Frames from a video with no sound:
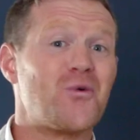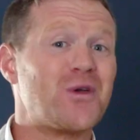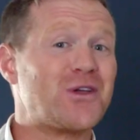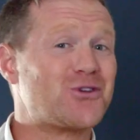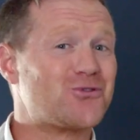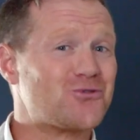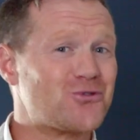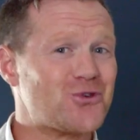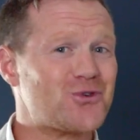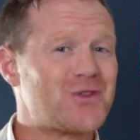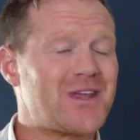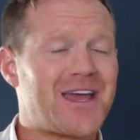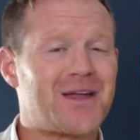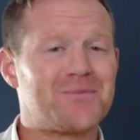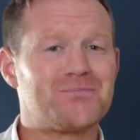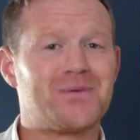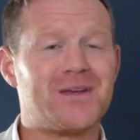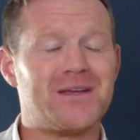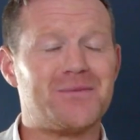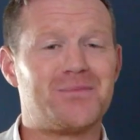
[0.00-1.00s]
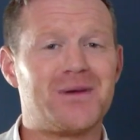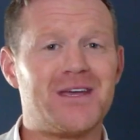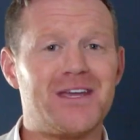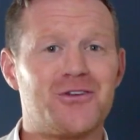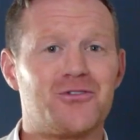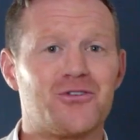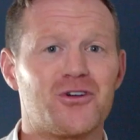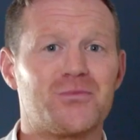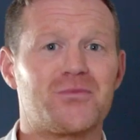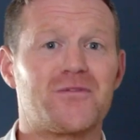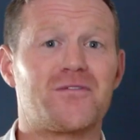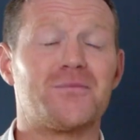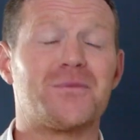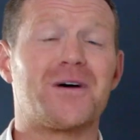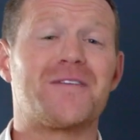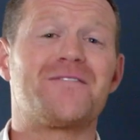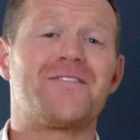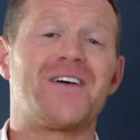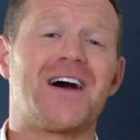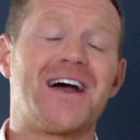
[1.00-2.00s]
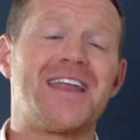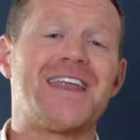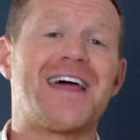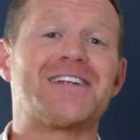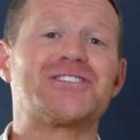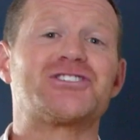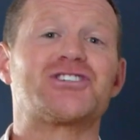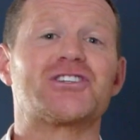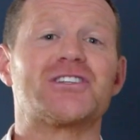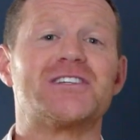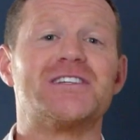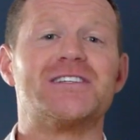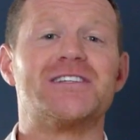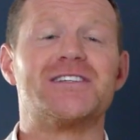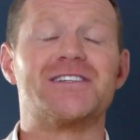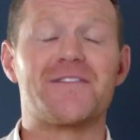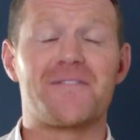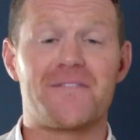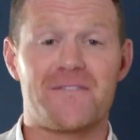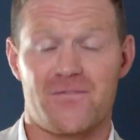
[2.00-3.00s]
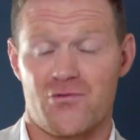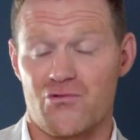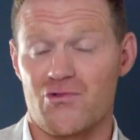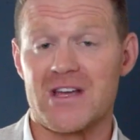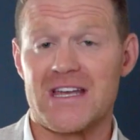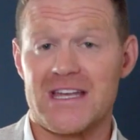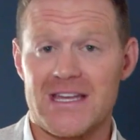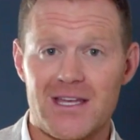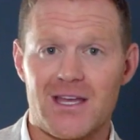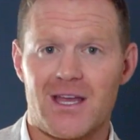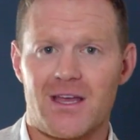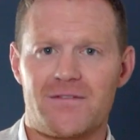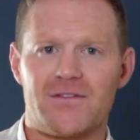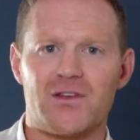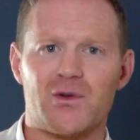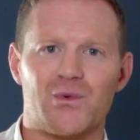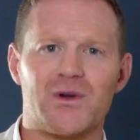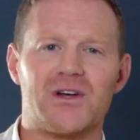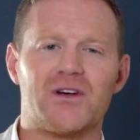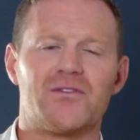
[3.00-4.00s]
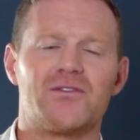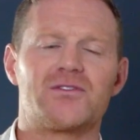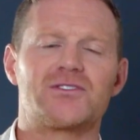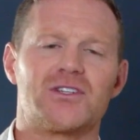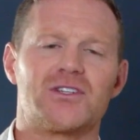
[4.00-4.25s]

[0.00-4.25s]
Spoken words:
We grew the NPP group from a financially free, if you will,